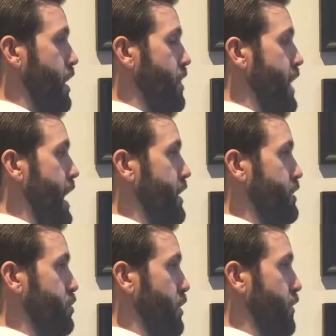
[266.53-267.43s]
that
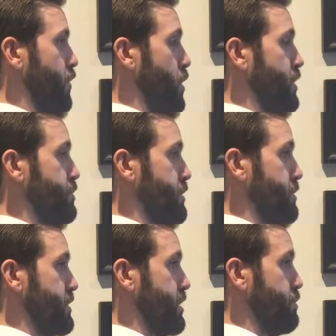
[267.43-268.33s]
is where the front waist
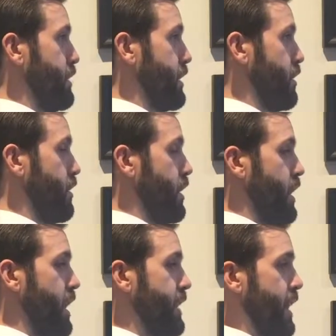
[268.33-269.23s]
measurements get bigger
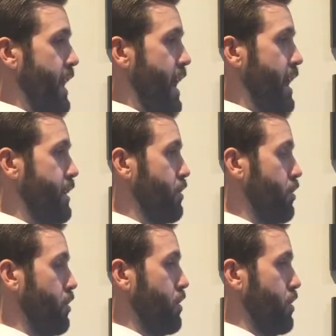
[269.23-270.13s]
and that angle